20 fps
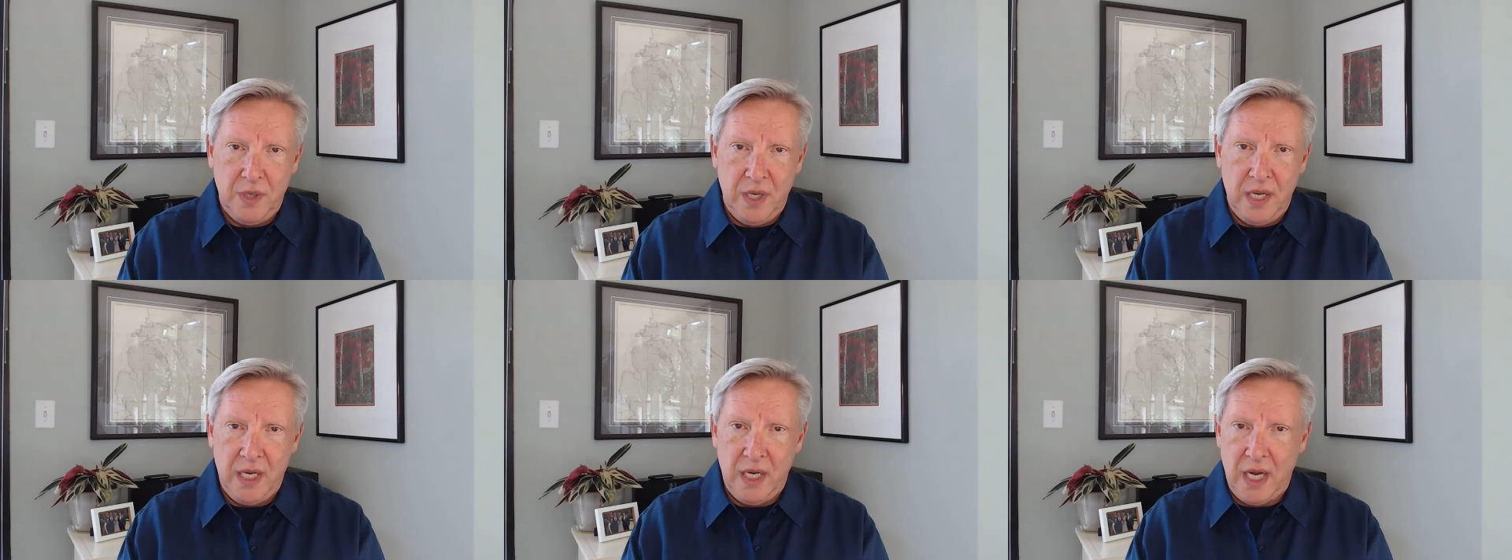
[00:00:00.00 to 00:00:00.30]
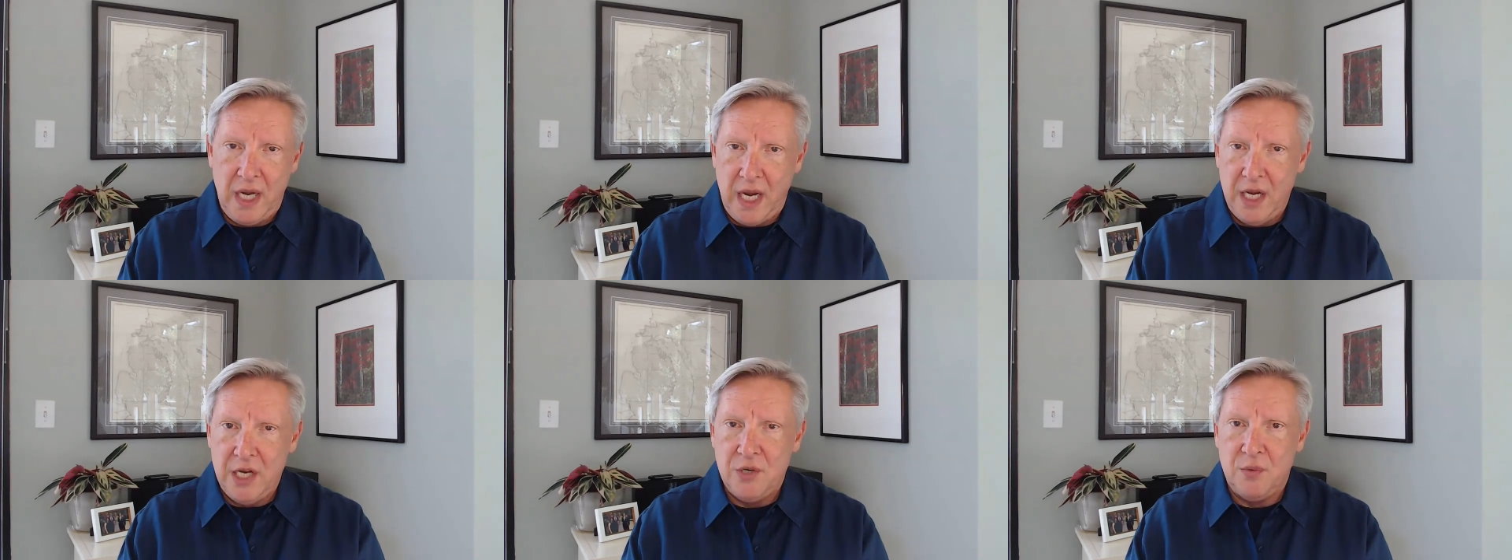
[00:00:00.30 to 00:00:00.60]

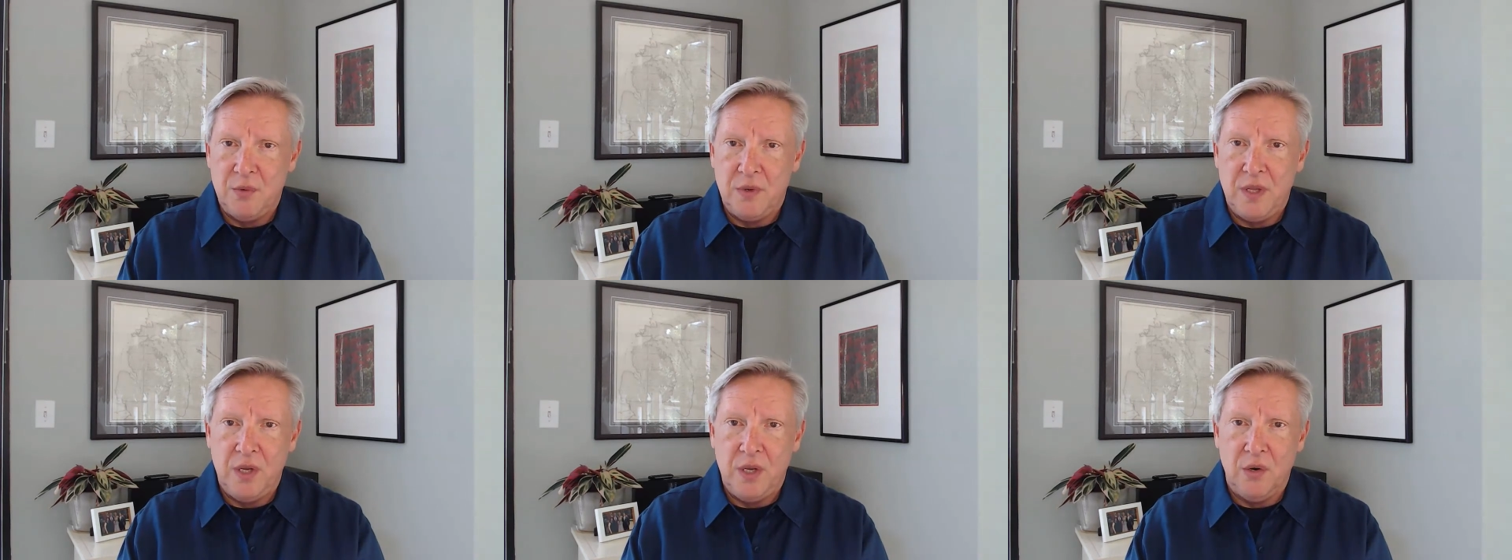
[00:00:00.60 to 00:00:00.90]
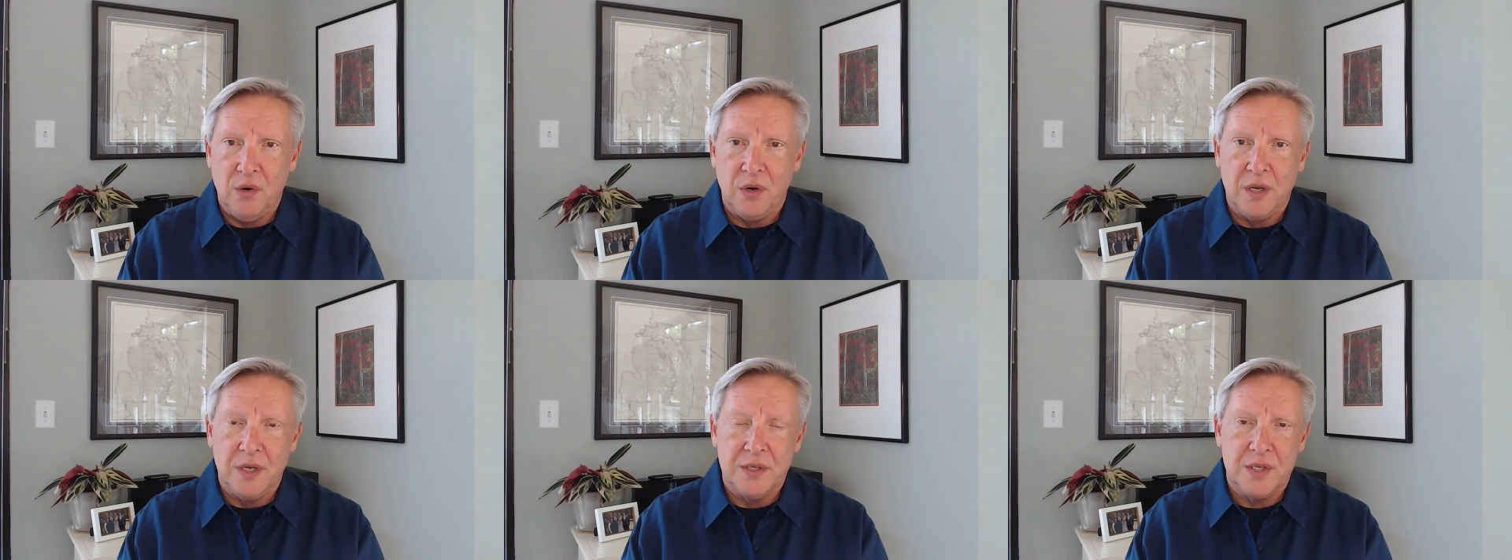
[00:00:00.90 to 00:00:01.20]
engage with the
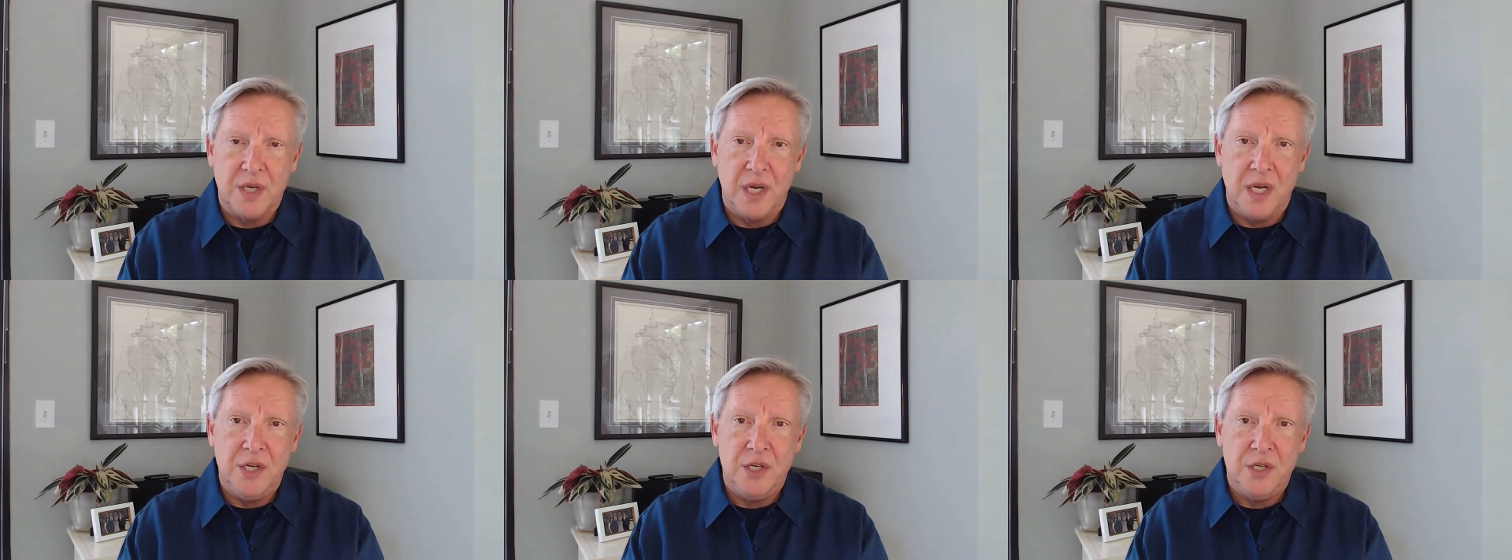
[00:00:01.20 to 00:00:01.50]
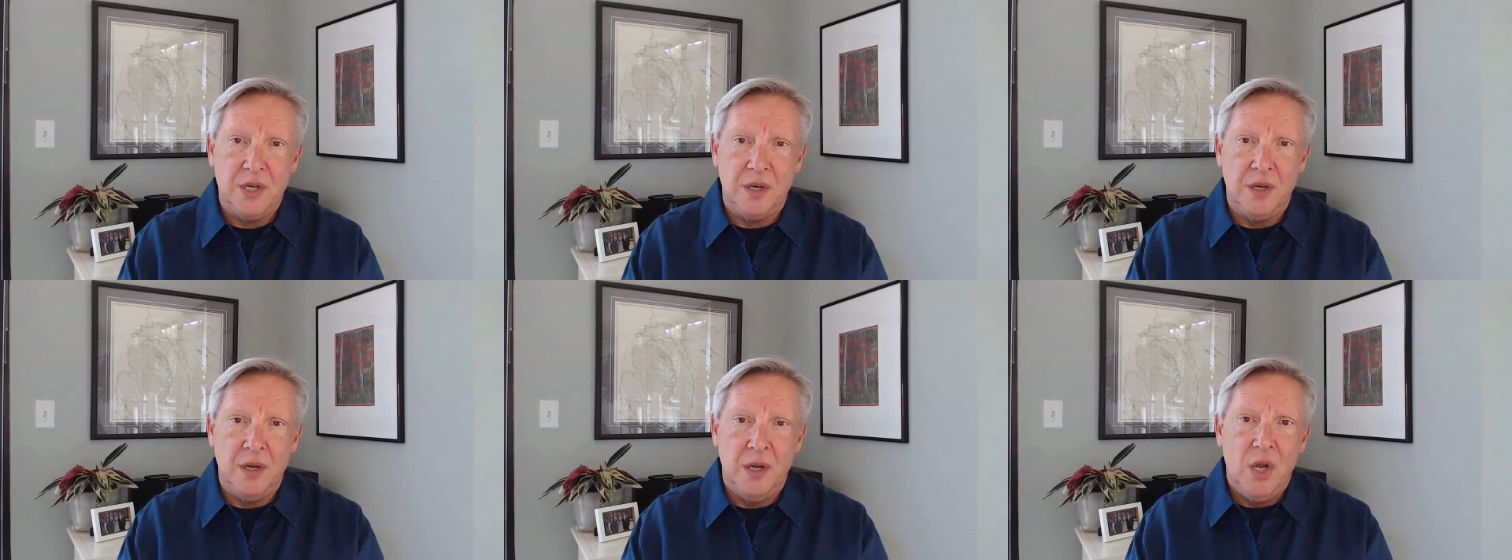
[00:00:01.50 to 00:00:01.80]

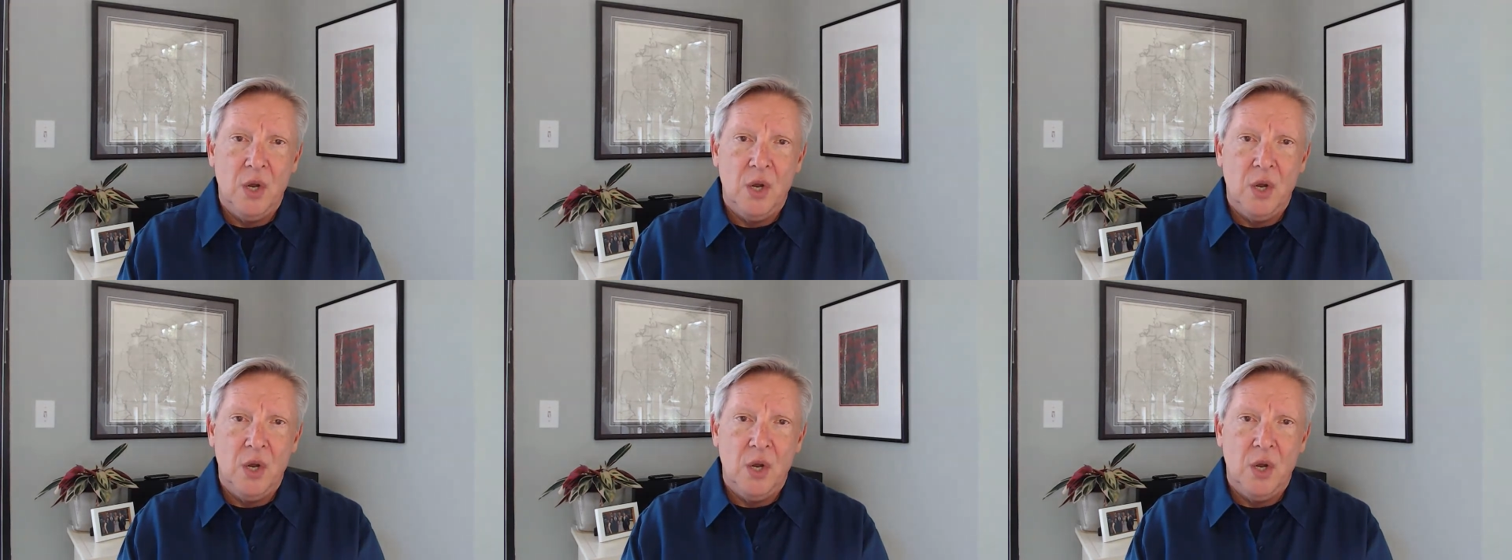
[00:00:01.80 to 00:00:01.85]
organization?